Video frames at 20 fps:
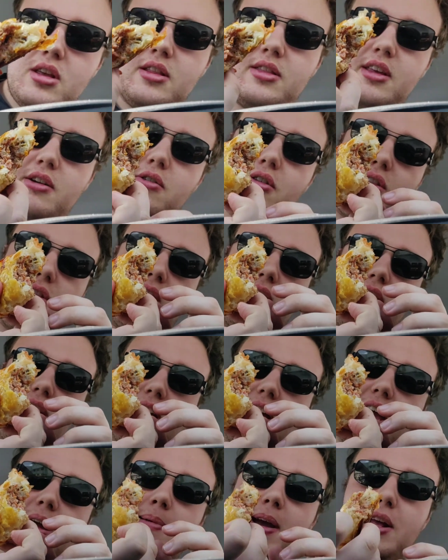Because,
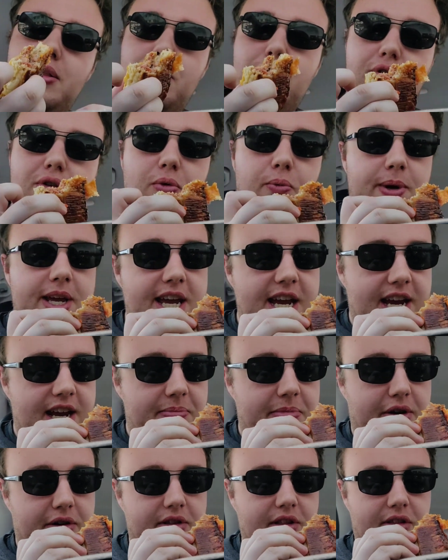it may look
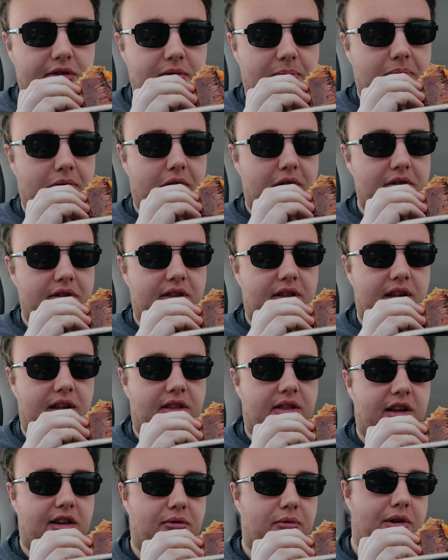weird because it's not
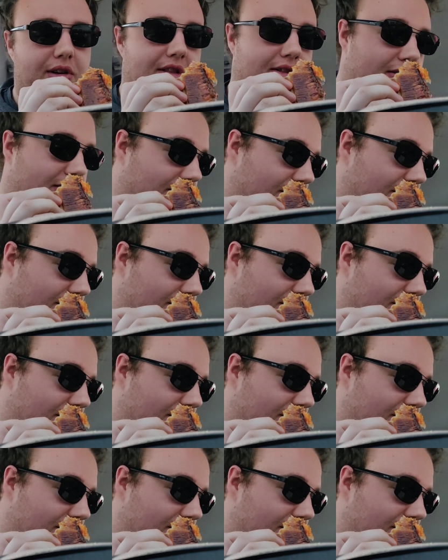processed. That's why it's so